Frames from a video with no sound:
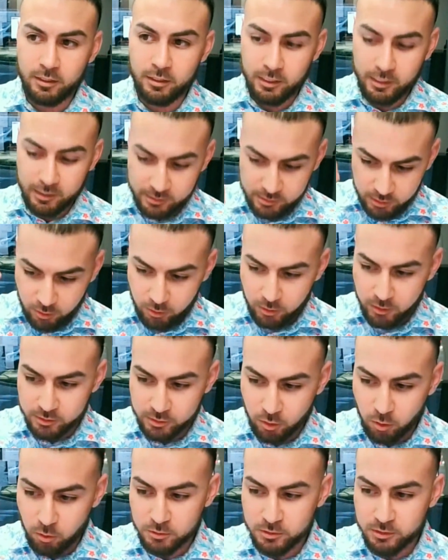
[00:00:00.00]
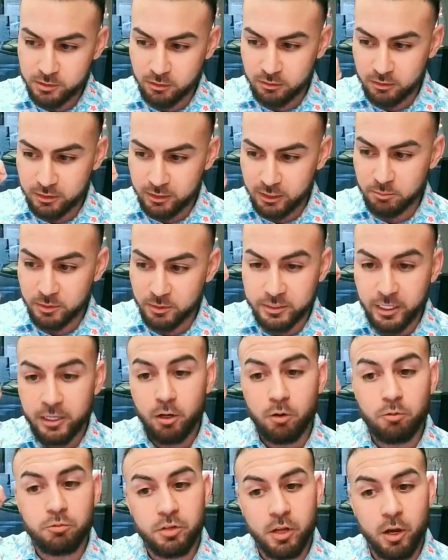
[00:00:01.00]
is a wholesale lead, but they
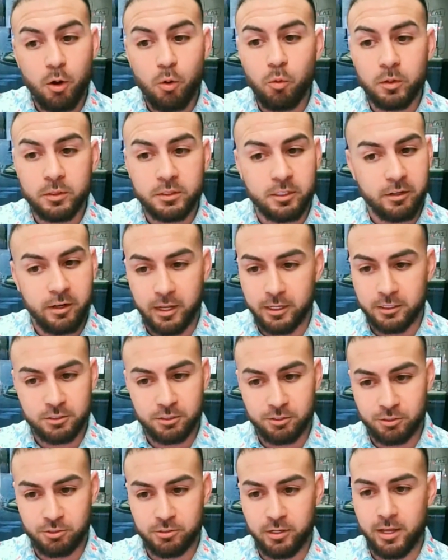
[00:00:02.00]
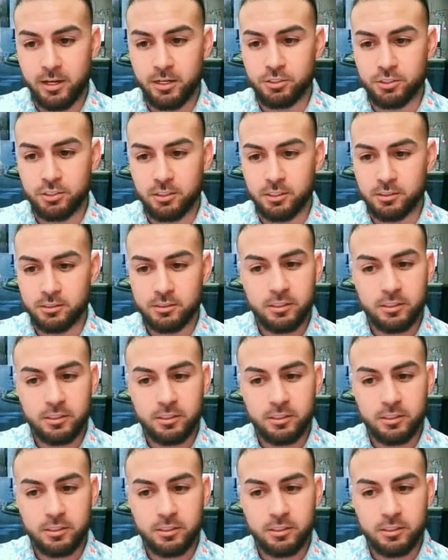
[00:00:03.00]
don't know what their exit strategy is.